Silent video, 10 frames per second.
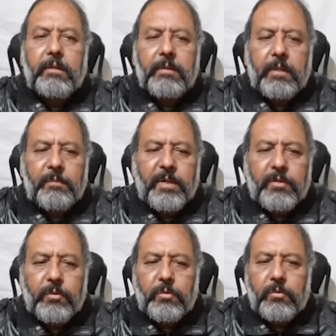Number
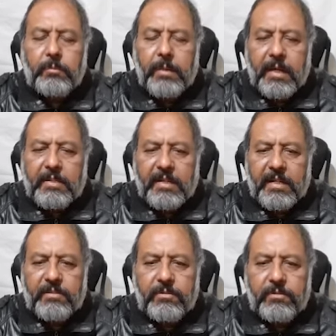two, blood
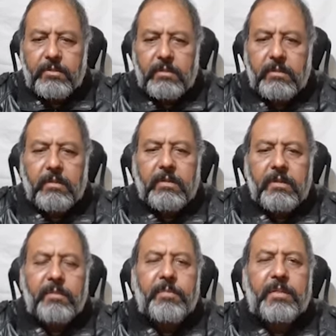test.
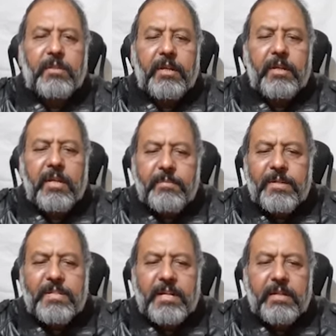Number three,
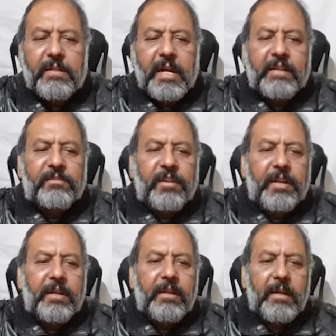imaging,
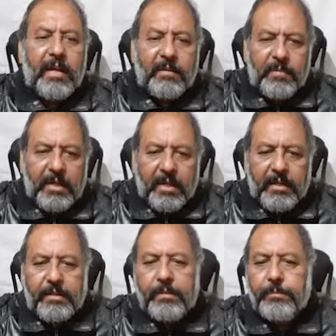X-ray,
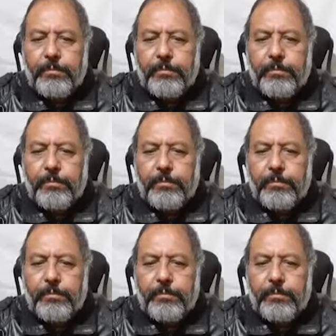MRI.